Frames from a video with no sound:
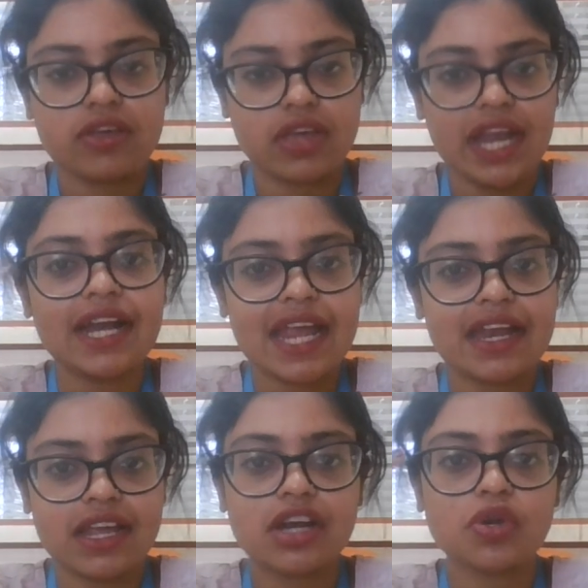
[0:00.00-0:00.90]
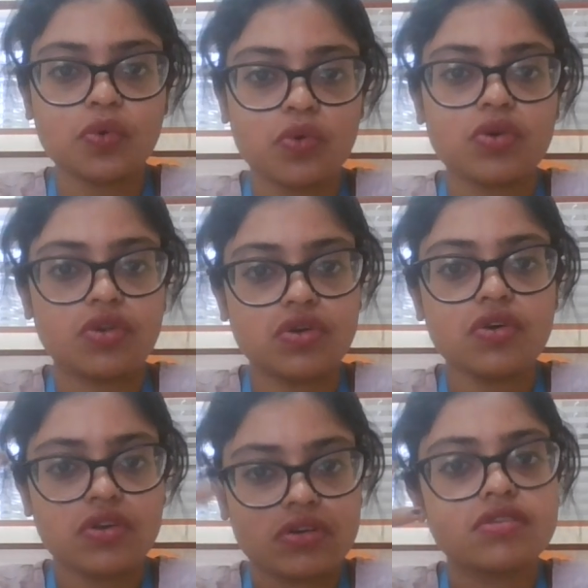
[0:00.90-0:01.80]
intending to, you know,
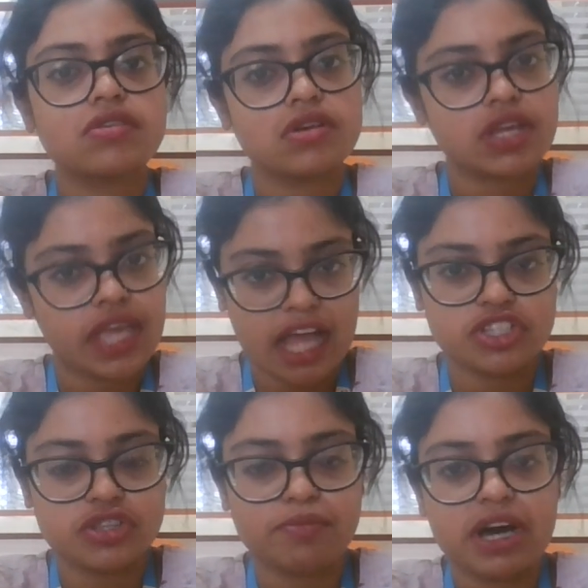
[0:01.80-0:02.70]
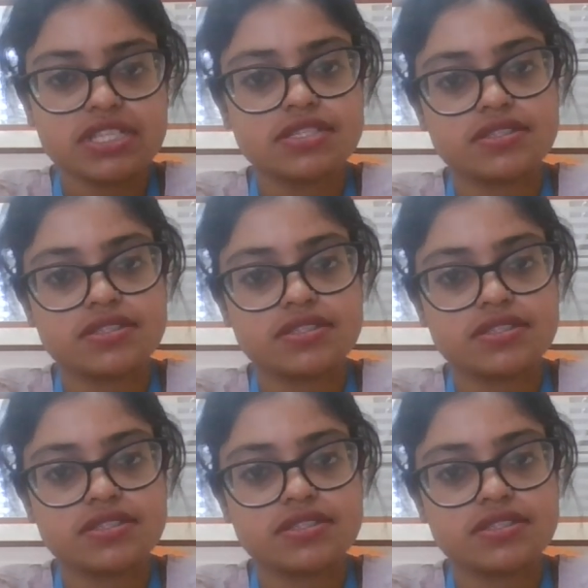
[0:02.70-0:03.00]
catch the bus,